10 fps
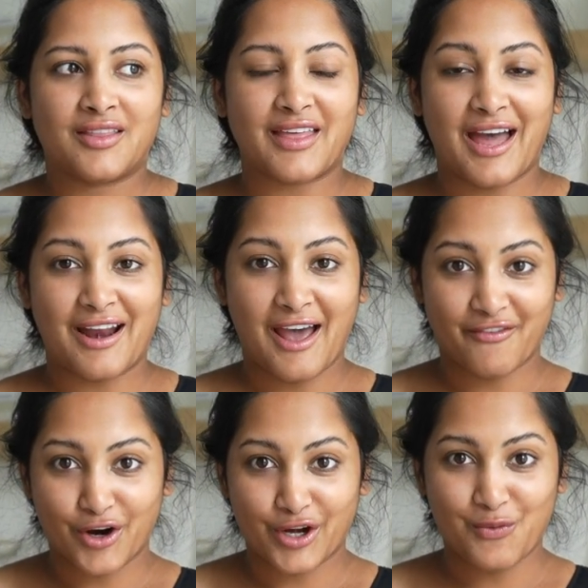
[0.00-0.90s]
that
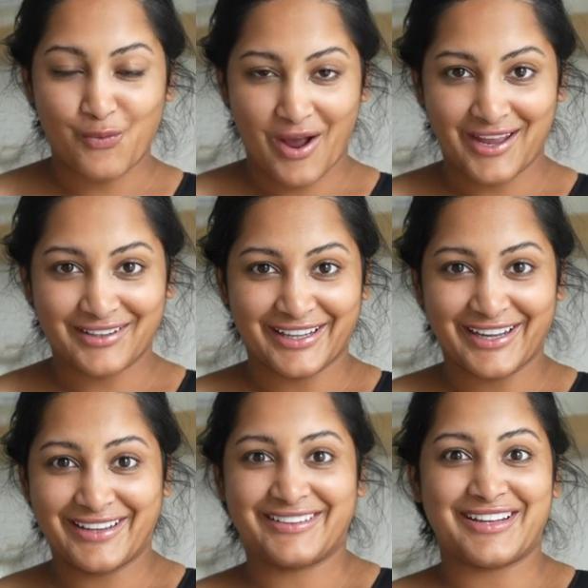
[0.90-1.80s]
have already went
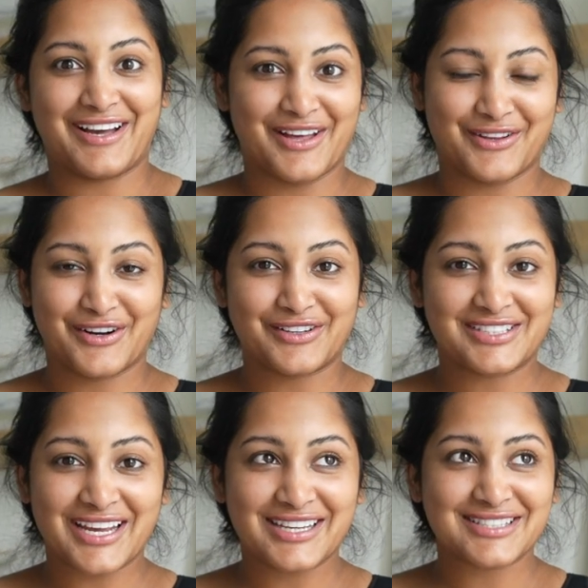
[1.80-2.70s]
like the other
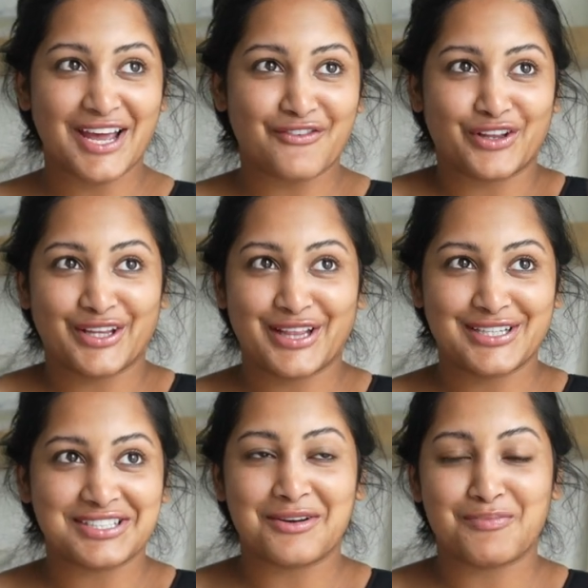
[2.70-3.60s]
days I feel like they
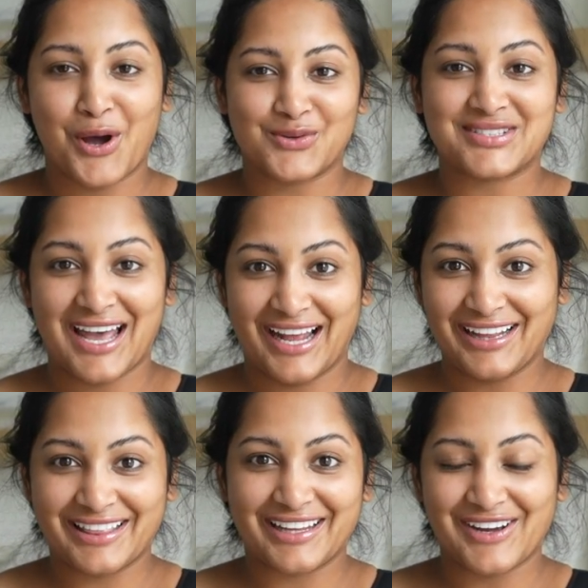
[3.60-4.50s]
didn't post
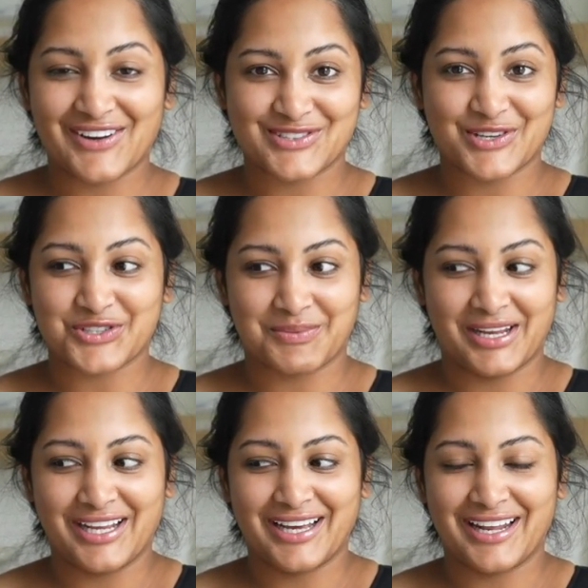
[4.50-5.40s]
anything on social
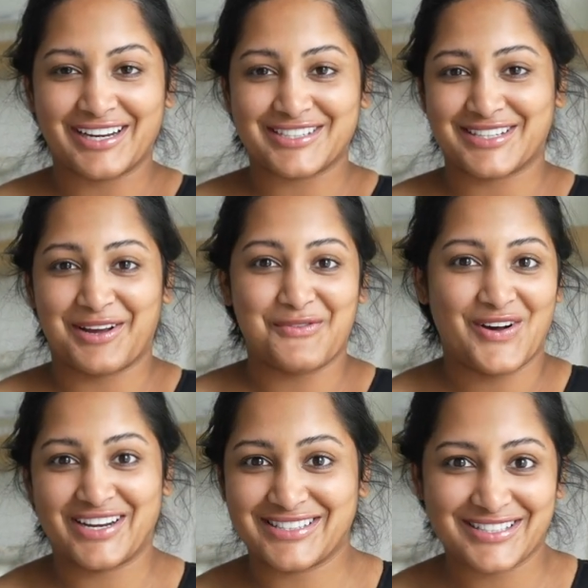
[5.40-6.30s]
media and I just like
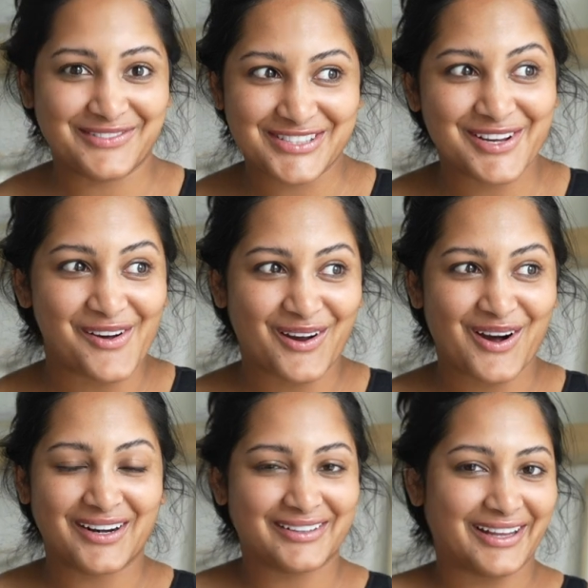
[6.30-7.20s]
want to see what's going
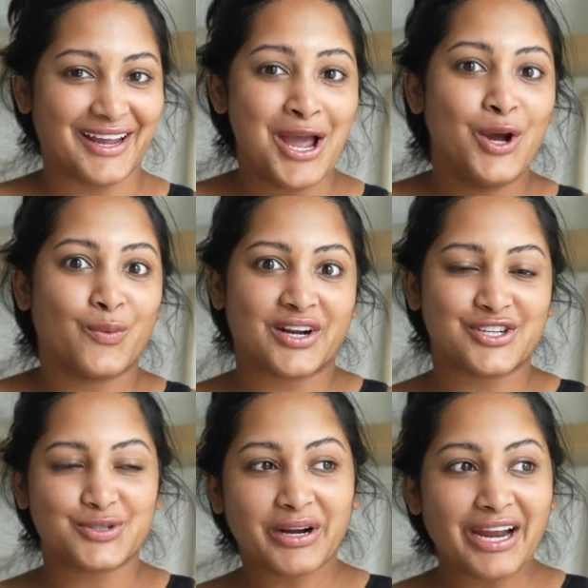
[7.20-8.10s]
on and like what I
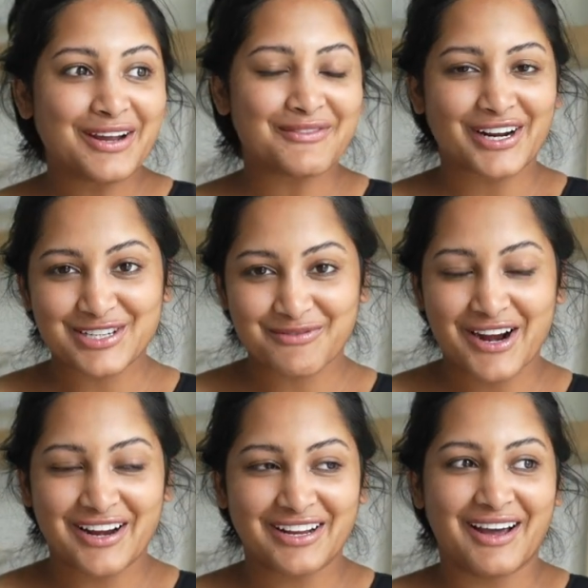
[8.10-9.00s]
should bring what I should
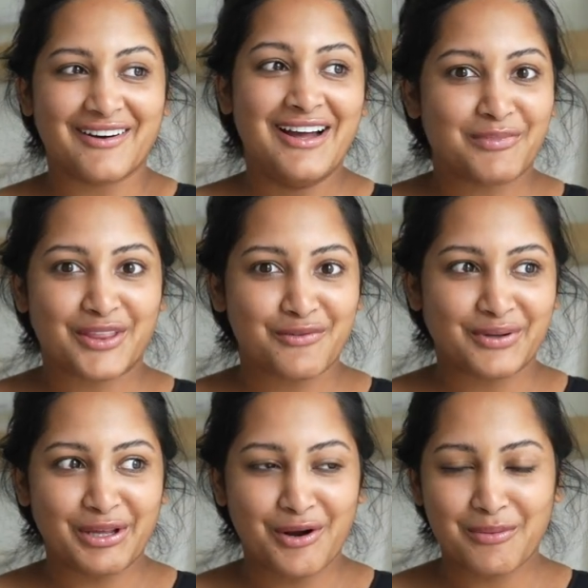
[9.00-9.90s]
wear you know but they
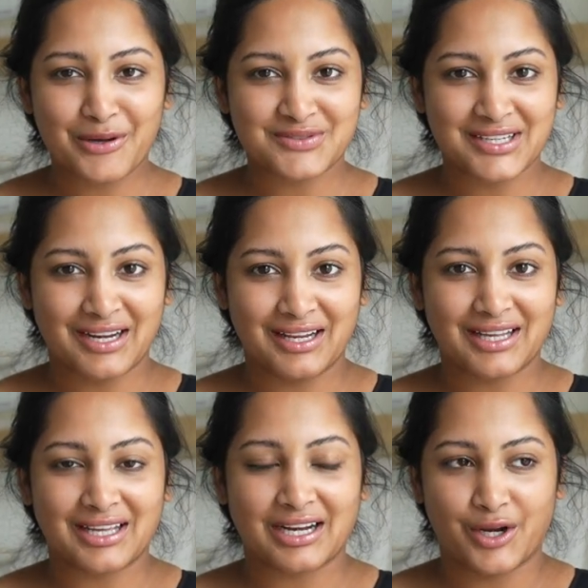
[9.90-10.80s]
really aren't posting
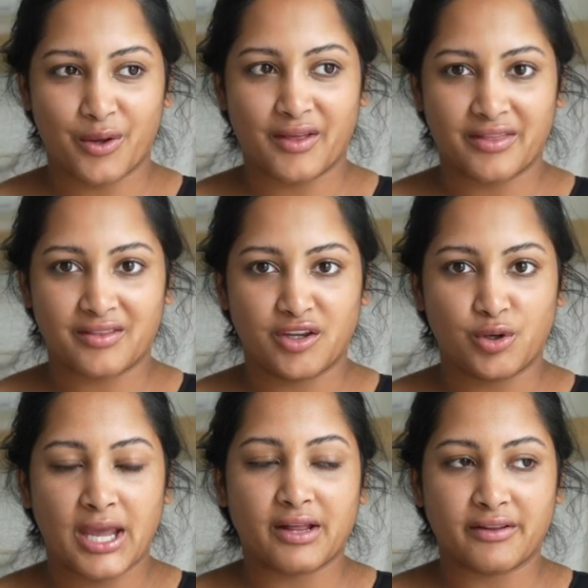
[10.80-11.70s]
anything and I know that
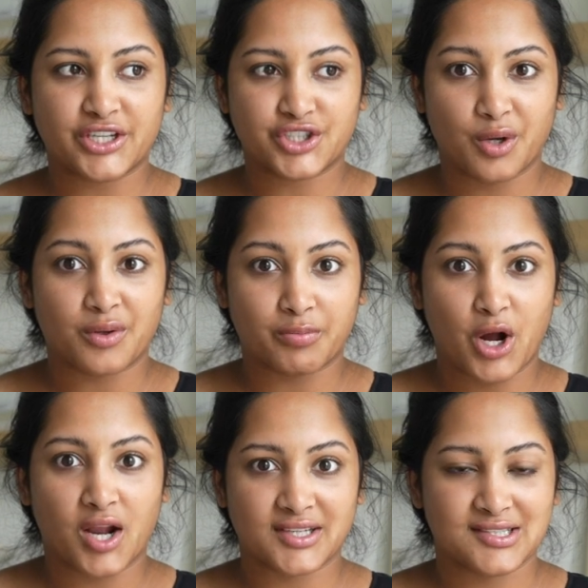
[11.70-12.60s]
you can't like show the
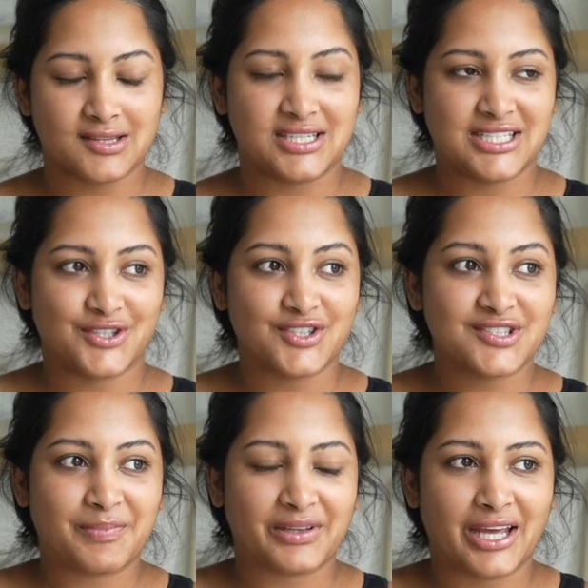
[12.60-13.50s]
products and the
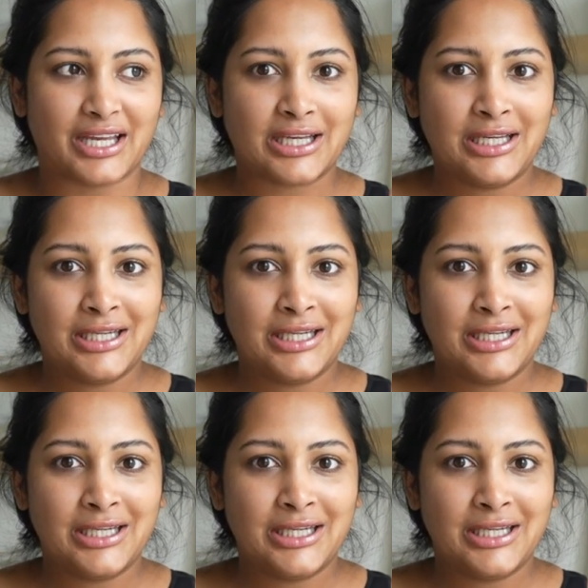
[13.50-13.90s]
deals but like